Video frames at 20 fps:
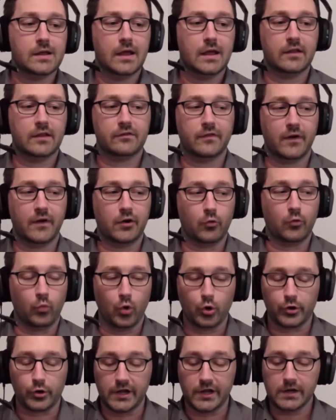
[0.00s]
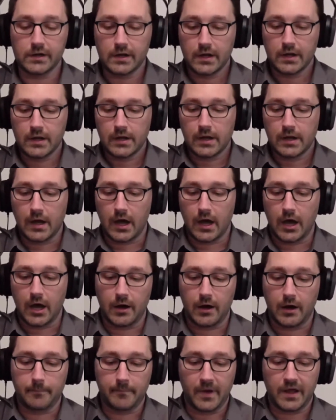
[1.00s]
It's very wordy,
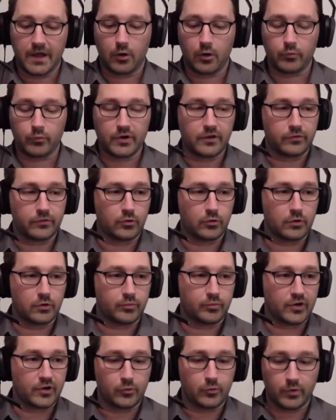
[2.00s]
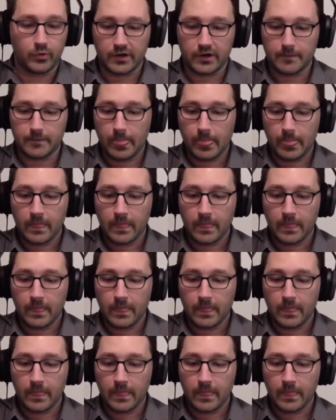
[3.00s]
and I'll read through it pretty quick.